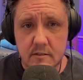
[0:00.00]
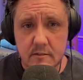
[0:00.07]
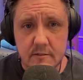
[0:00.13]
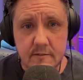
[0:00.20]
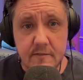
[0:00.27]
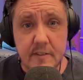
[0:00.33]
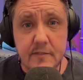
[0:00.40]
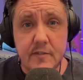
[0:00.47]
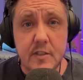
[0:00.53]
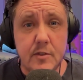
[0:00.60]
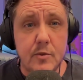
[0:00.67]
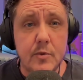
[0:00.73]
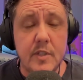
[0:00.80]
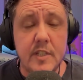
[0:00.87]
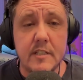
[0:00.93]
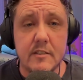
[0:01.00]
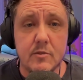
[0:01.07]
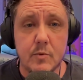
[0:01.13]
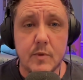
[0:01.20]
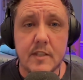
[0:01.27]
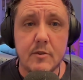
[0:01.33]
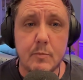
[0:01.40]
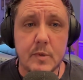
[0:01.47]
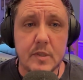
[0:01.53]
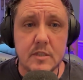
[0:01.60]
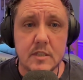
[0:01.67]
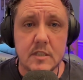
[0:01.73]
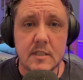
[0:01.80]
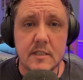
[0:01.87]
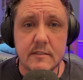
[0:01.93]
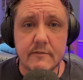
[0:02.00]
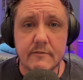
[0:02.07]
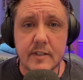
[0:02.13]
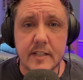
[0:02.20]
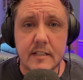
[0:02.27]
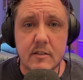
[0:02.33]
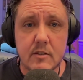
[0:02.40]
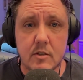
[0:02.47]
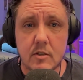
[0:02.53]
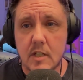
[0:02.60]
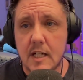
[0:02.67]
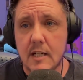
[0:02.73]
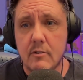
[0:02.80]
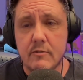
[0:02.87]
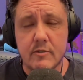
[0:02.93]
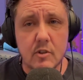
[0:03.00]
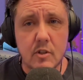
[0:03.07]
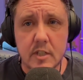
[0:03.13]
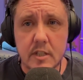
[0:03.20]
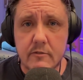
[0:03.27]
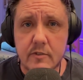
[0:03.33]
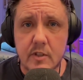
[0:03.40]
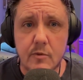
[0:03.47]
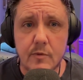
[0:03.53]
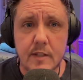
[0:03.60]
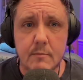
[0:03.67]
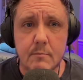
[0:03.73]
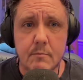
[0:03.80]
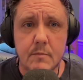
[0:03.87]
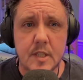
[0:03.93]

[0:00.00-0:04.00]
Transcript: 52 years with this person as a friend, or however long you've known them.